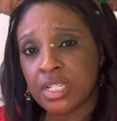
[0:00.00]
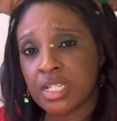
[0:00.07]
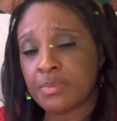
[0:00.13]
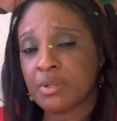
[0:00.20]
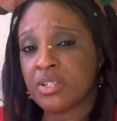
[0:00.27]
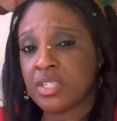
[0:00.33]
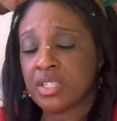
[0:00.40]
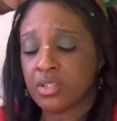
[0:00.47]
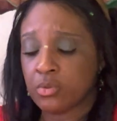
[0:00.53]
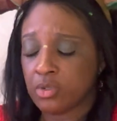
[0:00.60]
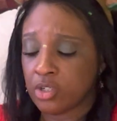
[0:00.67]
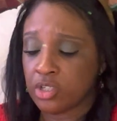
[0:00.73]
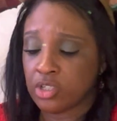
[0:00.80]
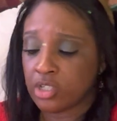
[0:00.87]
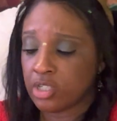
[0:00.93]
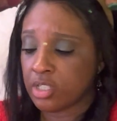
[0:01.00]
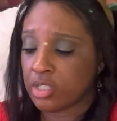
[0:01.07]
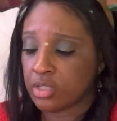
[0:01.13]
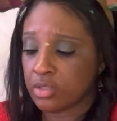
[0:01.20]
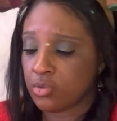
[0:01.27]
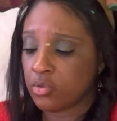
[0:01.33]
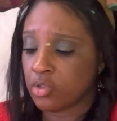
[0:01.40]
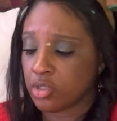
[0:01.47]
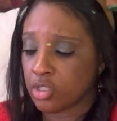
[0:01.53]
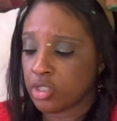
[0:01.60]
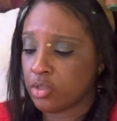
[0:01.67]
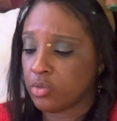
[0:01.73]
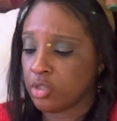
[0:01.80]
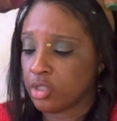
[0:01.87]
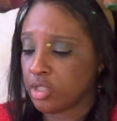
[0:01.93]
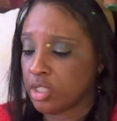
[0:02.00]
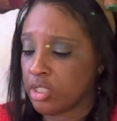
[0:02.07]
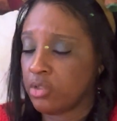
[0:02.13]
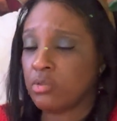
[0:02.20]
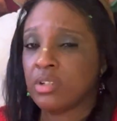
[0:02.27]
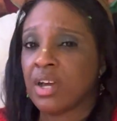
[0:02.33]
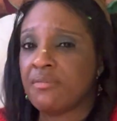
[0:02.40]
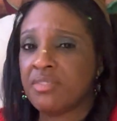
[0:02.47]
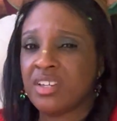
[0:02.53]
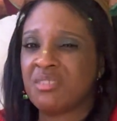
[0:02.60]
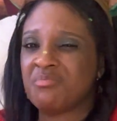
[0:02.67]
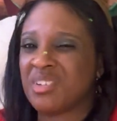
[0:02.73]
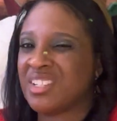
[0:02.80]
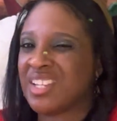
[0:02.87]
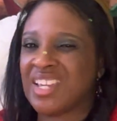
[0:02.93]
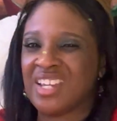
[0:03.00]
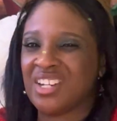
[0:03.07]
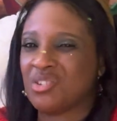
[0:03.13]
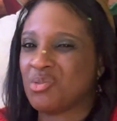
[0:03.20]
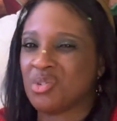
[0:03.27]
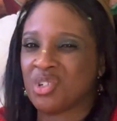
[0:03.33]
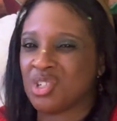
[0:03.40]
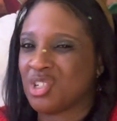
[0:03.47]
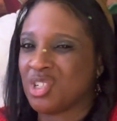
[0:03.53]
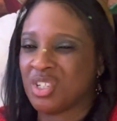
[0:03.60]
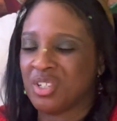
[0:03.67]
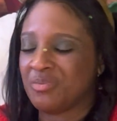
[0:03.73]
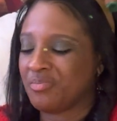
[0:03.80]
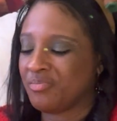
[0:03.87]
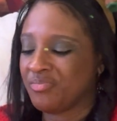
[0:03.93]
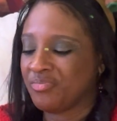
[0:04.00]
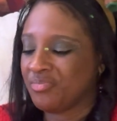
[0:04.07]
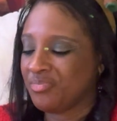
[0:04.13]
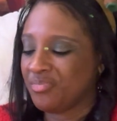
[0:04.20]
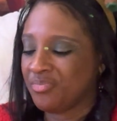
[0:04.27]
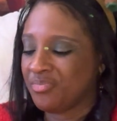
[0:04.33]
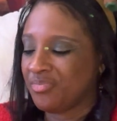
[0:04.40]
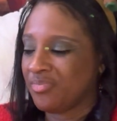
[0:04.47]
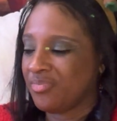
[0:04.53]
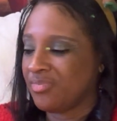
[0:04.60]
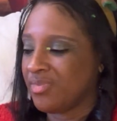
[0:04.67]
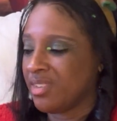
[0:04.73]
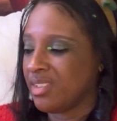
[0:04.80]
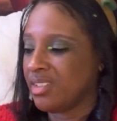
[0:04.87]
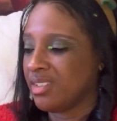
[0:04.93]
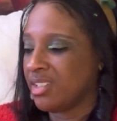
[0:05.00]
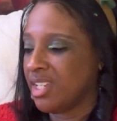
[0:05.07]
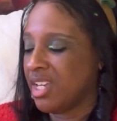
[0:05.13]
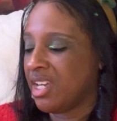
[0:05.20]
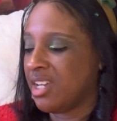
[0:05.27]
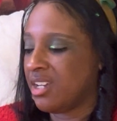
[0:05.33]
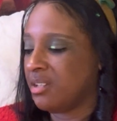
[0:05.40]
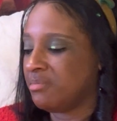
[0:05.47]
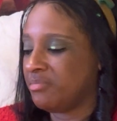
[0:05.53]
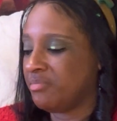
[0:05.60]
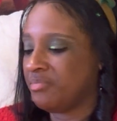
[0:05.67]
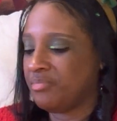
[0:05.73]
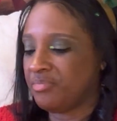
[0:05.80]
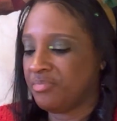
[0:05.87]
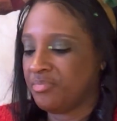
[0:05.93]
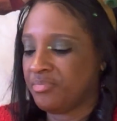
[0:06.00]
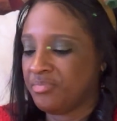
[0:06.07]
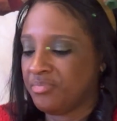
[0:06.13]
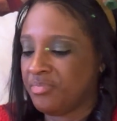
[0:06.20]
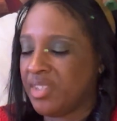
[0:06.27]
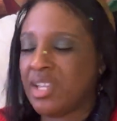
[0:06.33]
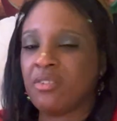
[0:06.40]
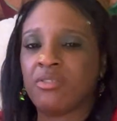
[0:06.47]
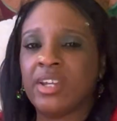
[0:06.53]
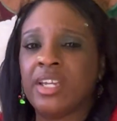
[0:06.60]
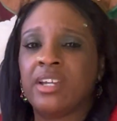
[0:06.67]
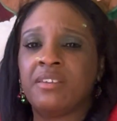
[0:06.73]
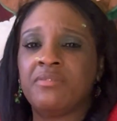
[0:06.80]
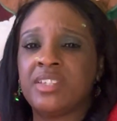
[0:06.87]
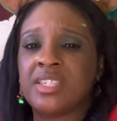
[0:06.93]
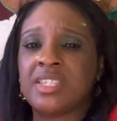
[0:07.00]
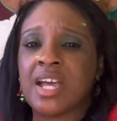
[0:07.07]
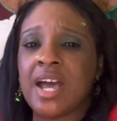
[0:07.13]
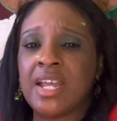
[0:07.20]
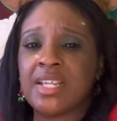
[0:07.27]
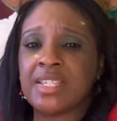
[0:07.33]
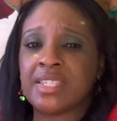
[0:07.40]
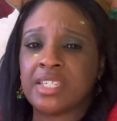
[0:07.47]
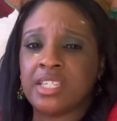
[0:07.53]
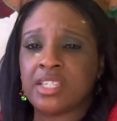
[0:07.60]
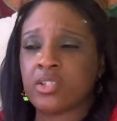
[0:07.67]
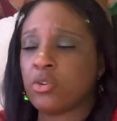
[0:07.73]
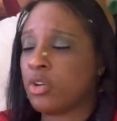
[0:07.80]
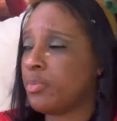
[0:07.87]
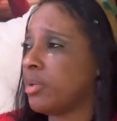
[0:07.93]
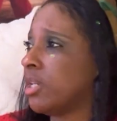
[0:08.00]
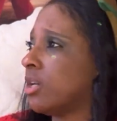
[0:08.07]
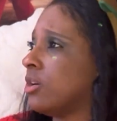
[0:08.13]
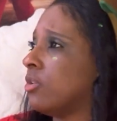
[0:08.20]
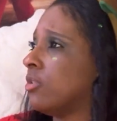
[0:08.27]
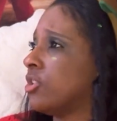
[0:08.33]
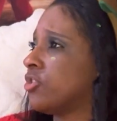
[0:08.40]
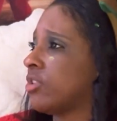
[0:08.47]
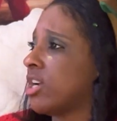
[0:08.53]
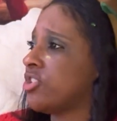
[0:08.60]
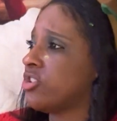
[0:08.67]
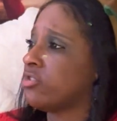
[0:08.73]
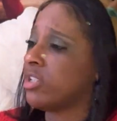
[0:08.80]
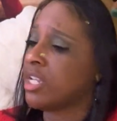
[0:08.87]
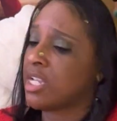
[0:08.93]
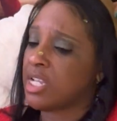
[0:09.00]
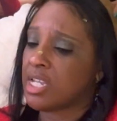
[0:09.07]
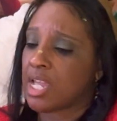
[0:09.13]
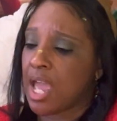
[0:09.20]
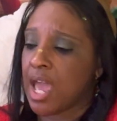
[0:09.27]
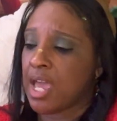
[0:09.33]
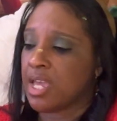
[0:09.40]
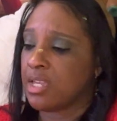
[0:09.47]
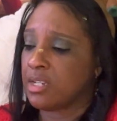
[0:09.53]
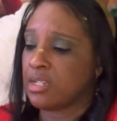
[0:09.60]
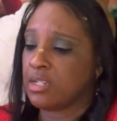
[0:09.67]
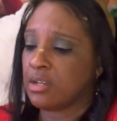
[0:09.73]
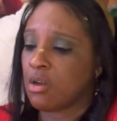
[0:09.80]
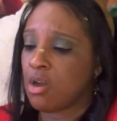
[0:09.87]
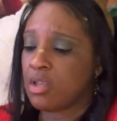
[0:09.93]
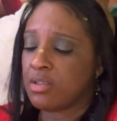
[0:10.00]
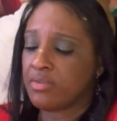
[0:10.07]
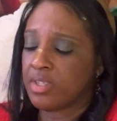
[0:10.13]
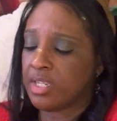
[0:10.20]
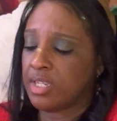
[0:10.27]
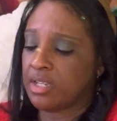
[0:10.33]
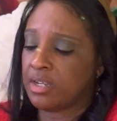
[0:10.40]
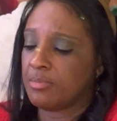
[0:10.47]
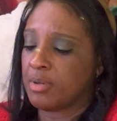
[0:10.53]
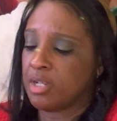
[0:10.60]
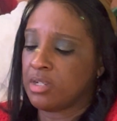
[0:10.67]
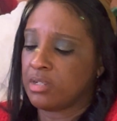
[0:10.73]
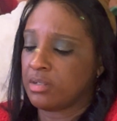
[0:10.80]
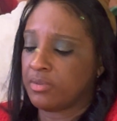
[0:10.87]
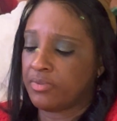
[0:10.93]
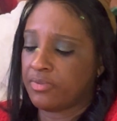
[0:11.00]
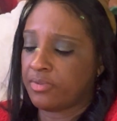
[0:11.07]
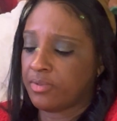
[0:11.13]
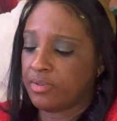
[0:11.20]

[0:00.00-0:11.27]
This person's no good. No good, no good. You love them, but they ain't no good. Yeah. They reek of dishonesty, Scorpio, and treachery, and all of the above.